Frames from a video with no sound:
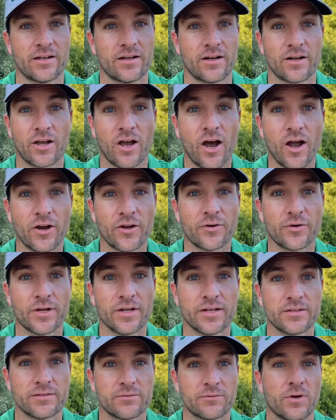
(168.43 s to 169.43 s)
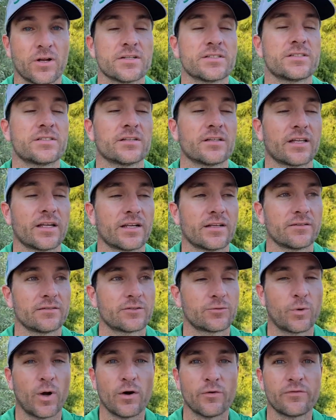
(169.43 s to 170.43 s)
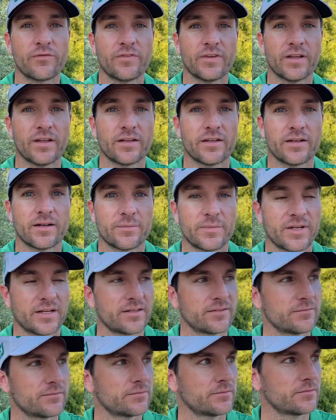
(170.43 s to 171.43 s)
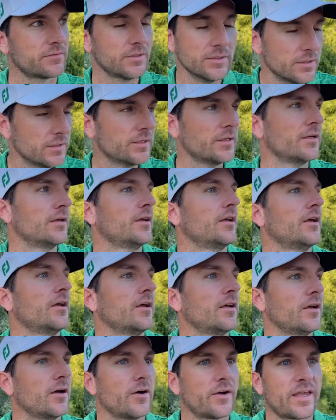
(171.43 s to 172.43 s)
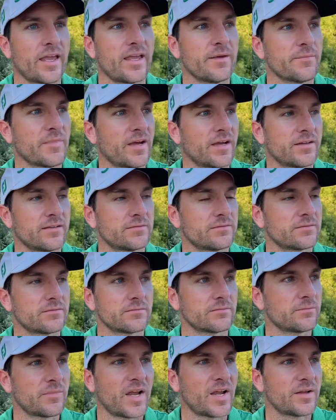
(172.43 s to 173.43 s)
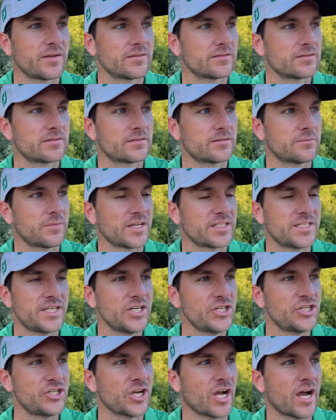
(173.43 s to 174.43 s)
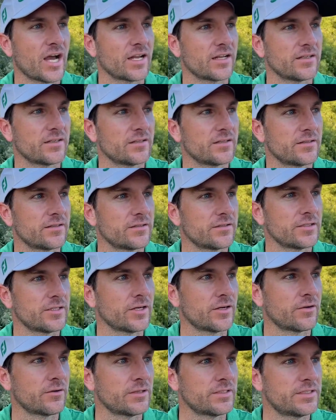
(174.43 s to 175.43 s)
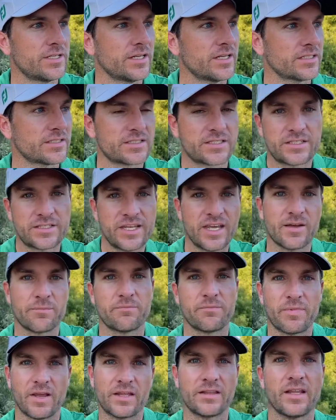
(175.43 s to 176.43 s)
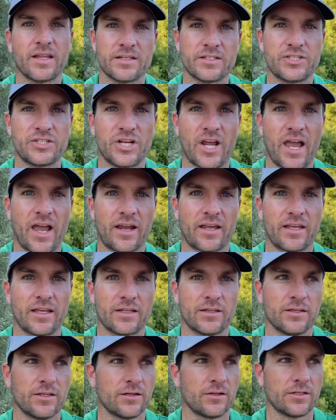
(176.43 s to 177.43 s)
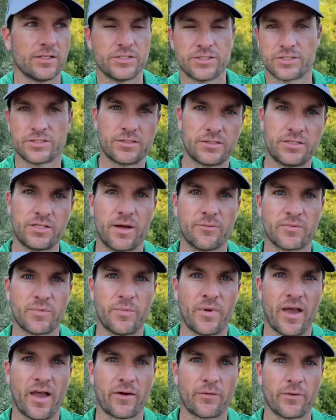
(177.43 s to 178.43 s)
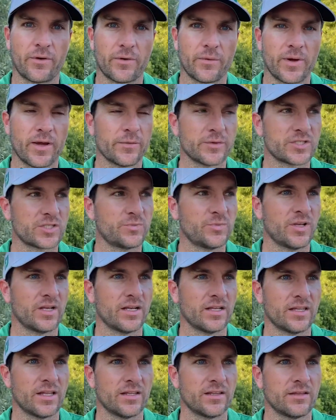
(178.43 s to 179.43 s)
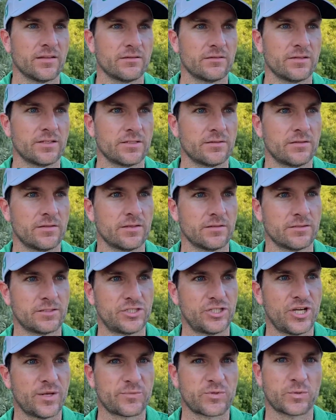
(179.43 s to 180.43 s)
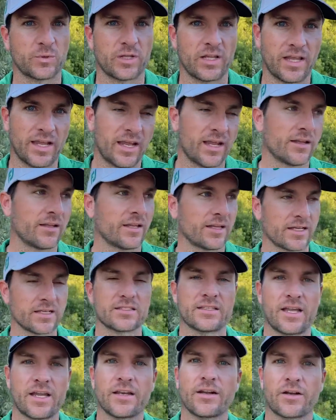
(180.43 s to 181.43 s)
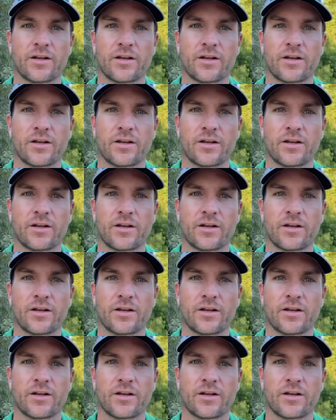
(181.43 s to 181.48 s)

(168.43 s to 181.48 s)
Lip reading: concrete. Mm-hmm. And runs to like 12 feet. And I'm like, okay, my tee shot, you know, it didn't skip and then check. It literally just jumped back right away with spin, and then the chips would land like it's landing